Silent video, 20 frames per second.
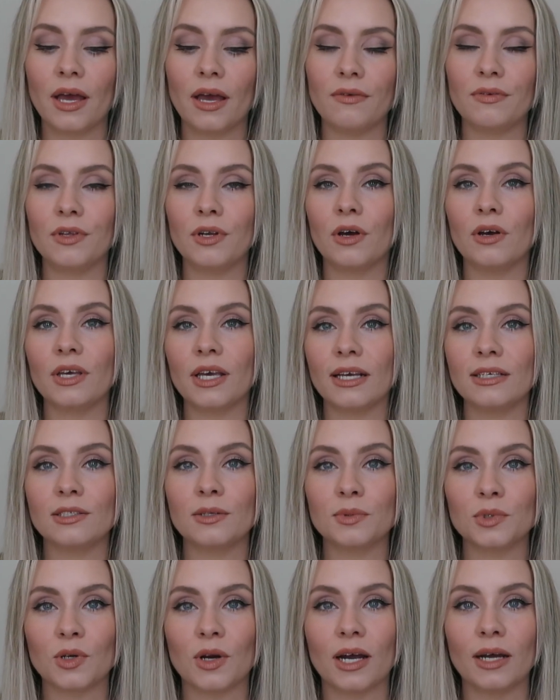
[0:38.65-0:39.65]
If you're not yet
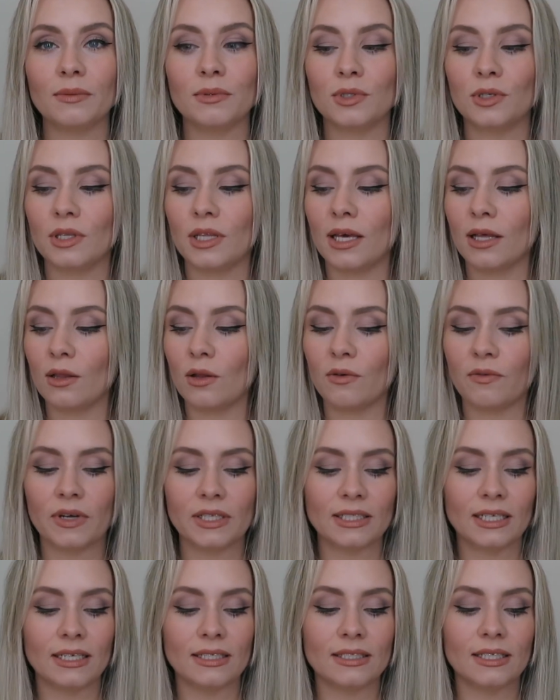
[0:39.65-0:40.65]
subscribed to the Look
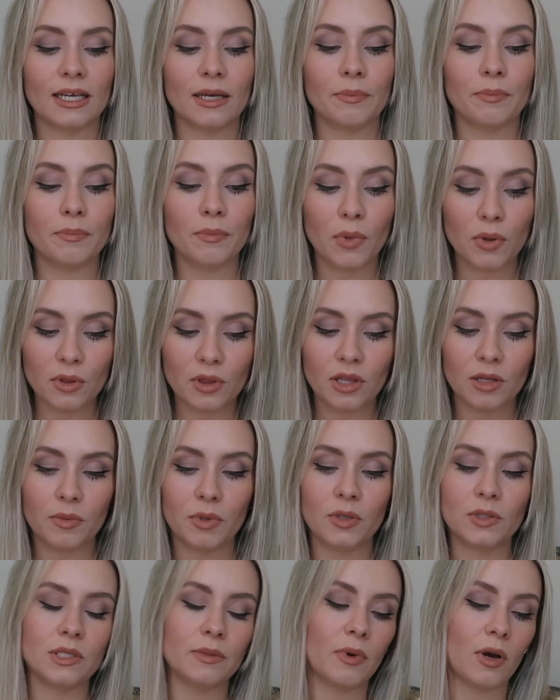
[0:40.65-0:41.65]
Fantastic monthly
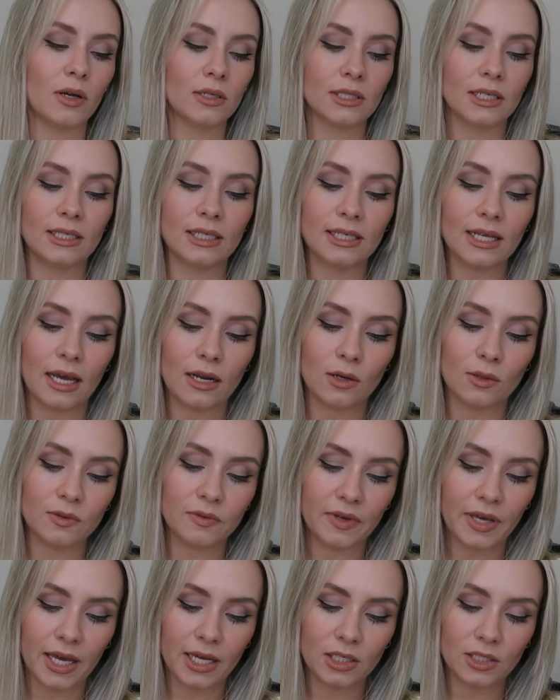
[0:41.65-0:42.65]
beauty box, I did get a
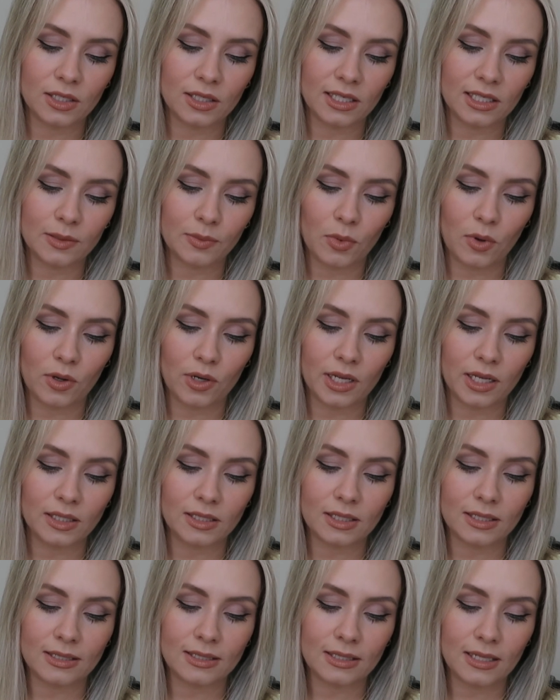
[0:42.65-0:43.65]
notification this
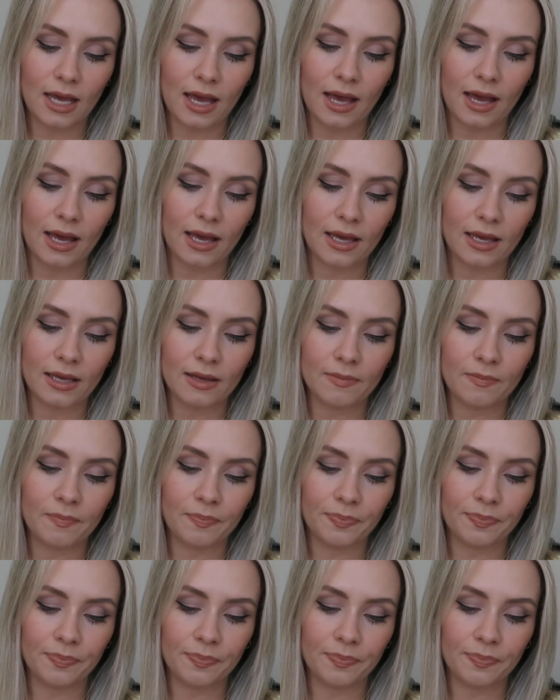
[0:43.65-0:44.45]
morning to say